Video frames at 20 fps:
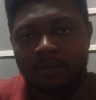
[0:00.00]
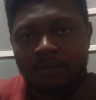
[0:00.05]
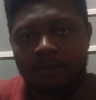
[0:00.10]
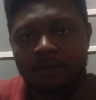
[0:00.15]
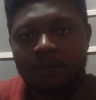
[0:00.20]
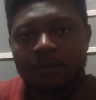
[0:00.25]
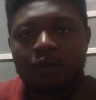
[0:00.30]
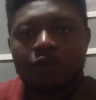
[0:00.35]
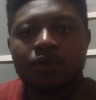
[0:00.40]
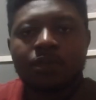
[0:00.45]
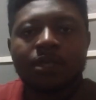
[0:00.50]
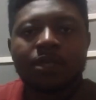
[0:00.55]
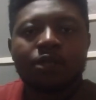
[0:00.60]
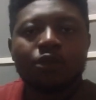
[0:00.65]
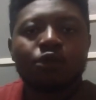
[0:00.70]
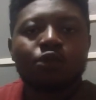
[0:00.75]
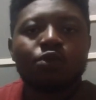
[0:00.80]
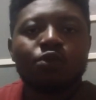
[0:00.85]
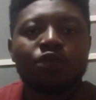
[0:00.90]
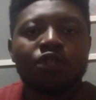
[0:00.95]
using the
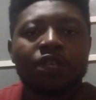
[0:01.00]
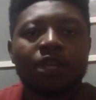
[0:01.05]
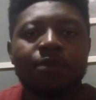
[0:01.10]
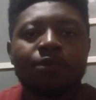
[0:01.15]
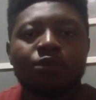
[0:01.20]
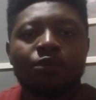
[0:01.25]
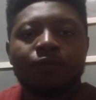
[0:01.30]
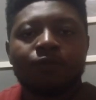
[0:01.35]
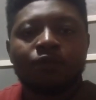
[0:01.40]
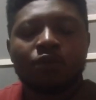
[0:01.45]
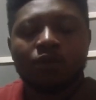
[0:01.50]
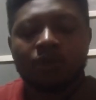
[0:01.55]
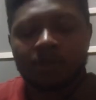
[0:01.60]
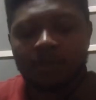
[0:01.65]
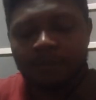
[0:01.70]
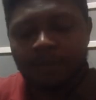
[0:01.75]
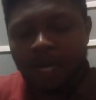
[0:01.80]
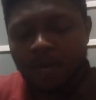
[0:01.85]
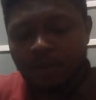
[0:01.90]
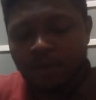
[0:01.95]
2 shapes we've talked
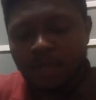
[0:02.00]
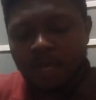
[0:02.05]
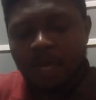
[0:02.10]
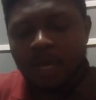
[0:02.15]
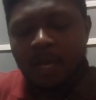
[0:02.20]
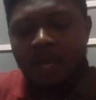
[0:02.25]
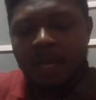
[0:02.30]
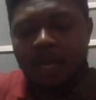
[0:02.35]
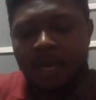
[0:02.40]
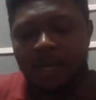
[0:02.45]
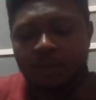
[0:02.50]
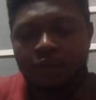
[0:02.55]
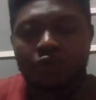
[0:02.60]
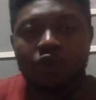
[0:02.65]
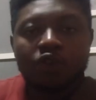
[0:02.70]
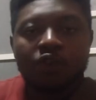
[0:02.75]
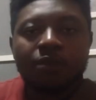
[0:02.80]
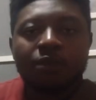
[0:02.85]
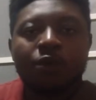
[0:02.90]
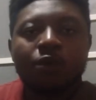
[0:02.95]
about. And so you'll
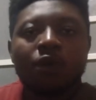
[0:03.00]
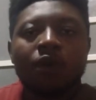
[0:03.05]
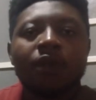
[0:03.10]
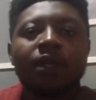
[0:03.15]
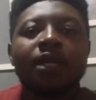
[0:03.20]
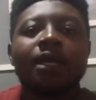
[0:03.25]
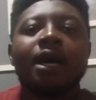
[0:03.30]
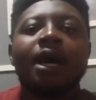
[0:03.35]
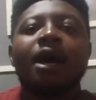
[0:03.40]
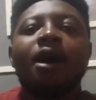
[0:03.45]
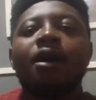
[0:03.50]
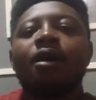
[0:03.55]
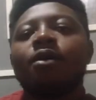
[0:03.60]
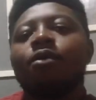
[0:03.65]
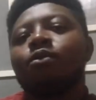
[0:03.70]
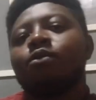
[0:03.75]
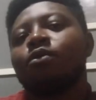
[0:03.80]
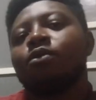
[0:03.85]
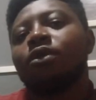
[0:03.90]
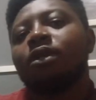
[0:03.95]
be wondering how
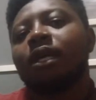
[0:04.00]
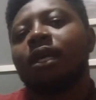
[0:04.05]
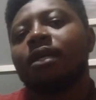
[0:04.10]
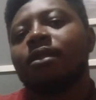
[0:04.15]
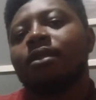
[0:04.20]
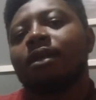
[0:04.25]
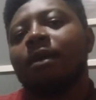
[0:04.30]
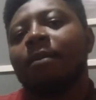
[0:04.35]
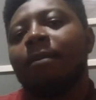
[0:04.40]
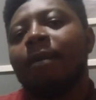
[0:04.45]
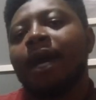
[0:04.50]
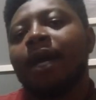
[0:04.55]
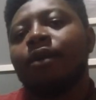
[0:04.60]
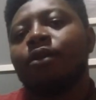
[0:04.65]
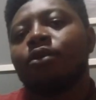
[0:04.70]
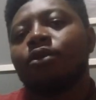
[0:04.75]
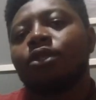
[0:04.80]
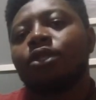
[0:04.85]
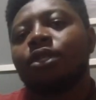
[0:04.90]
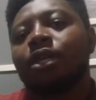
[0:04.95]
we'll get a minor
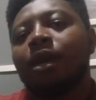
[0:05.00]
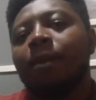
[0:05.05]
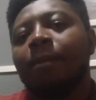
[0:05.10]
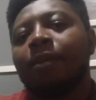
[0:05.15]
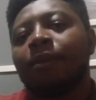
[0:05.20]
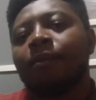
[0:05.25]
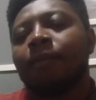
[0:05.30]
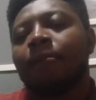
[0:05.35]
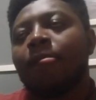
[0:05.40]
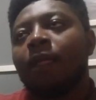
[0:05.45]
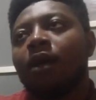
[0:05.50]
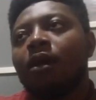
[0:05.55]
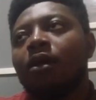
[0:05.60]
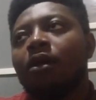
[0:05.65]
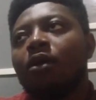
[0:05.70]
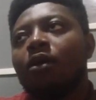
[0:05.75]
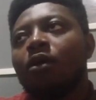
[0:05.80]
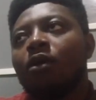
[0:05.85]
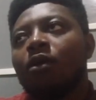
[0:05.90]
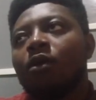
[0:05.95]
shape
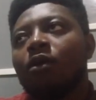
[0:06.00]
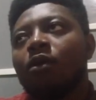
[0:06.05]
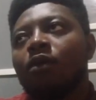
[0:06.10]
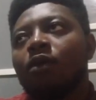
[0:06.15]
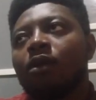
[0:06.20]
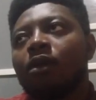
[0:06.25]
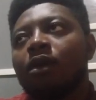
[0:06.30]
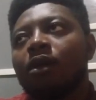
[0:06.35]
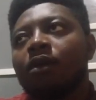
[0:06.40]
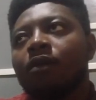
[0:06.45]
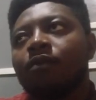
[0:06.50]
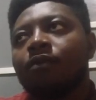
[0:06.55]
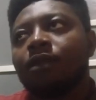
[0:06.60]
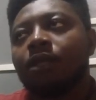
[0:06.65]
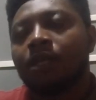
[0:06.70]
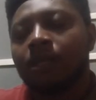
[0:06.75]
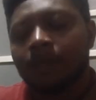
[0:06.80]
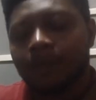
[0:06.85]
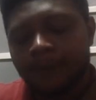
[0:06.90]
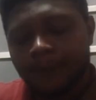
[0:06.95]
on
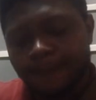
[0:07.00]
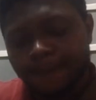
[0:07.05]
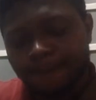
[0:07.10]
the